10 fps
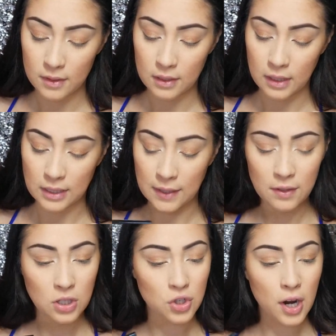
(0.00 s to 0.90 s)
Let's give this
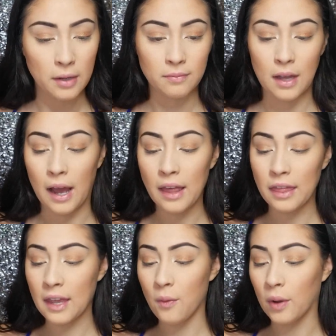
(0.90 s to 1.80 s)
a try. I
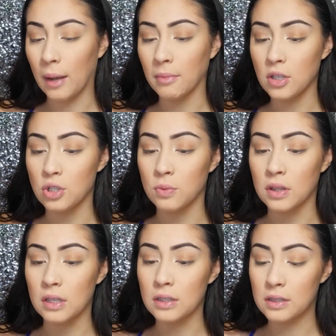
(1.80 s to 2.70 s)
think what I'm going to do with
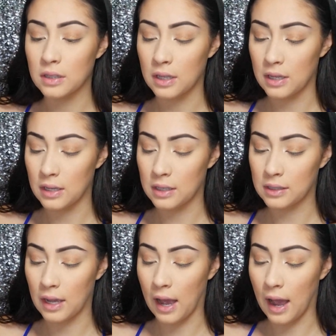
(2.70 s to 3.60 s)
this is
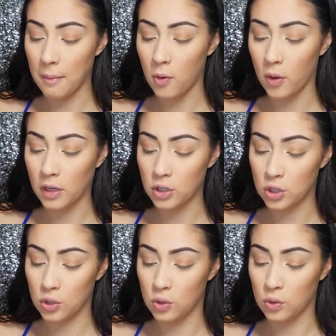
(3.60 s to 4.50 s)
I'm going
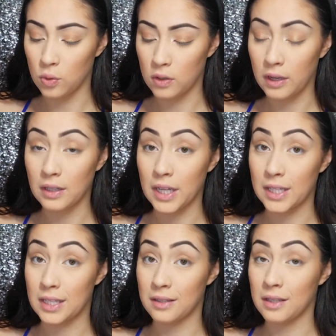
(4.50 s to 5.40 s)
to,
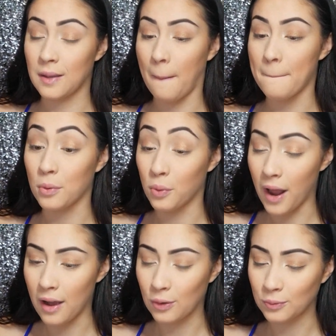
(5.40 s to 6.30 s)
since it's
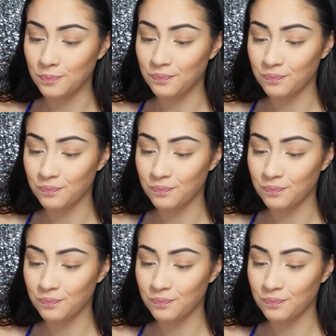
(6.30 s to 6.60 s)
brown,